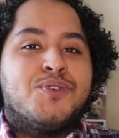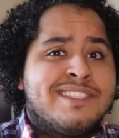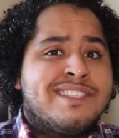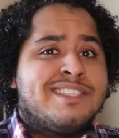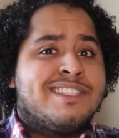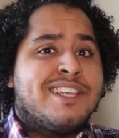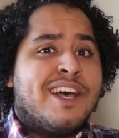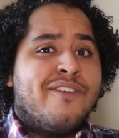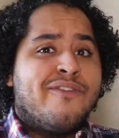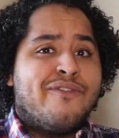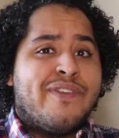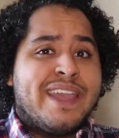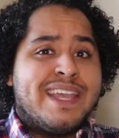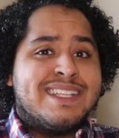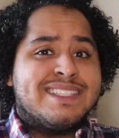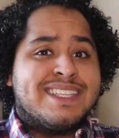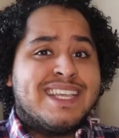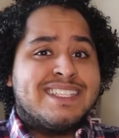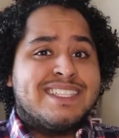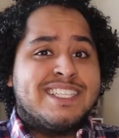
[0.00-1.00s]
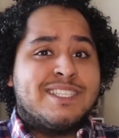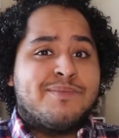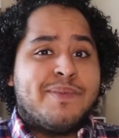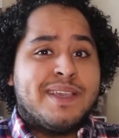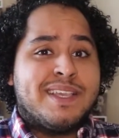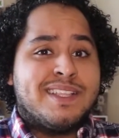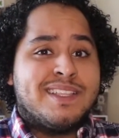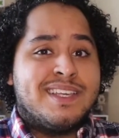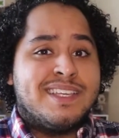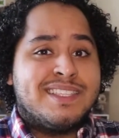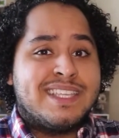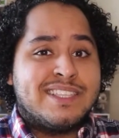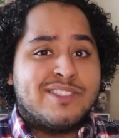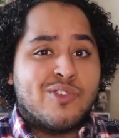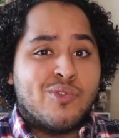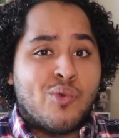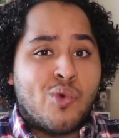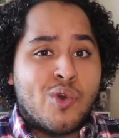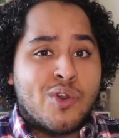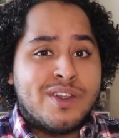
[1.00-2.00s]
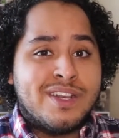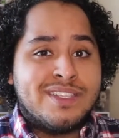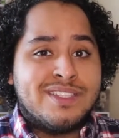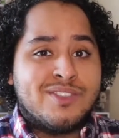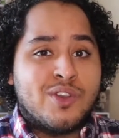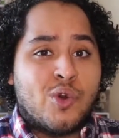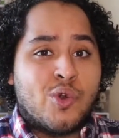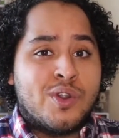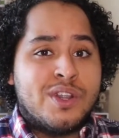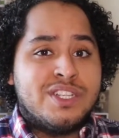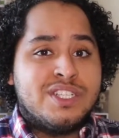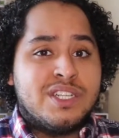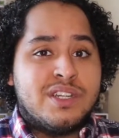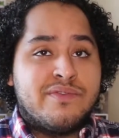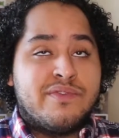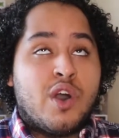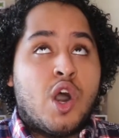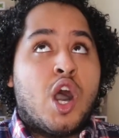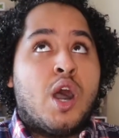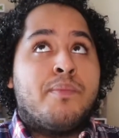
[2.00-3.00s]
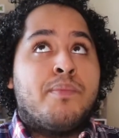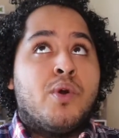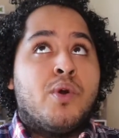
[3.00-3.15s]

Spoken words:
Some fans like to speculate that the war is the origin of all